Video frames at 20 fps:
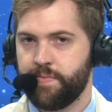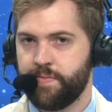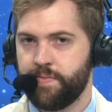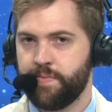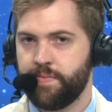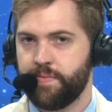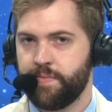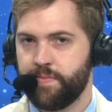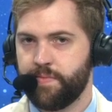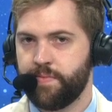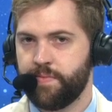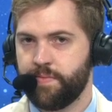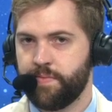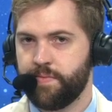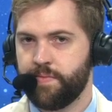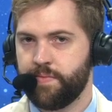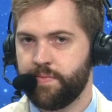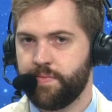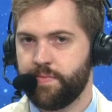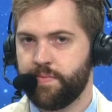
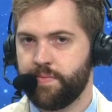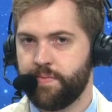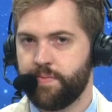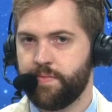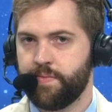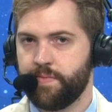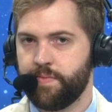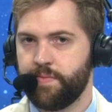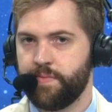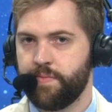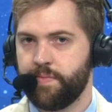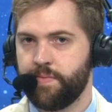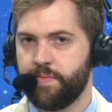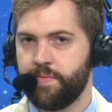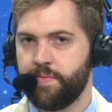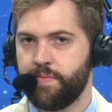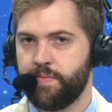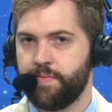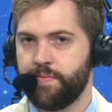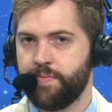
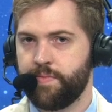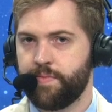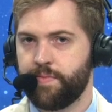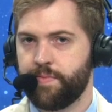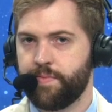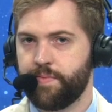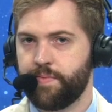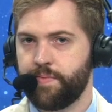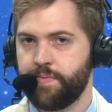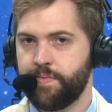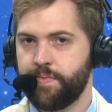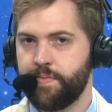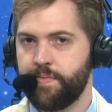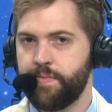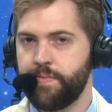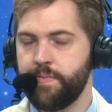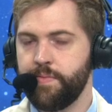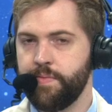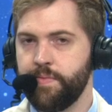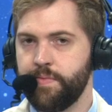
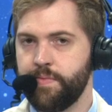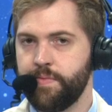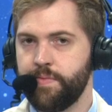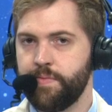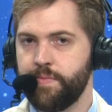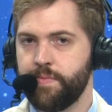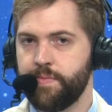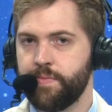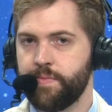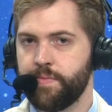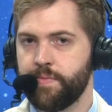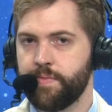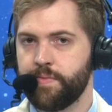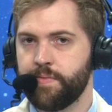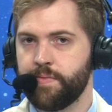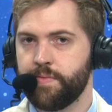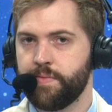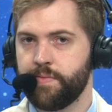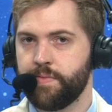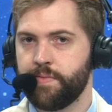
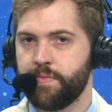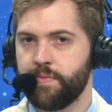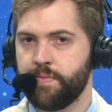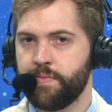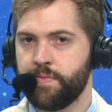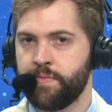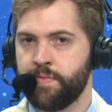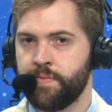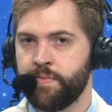No words are spoken by the person on screen.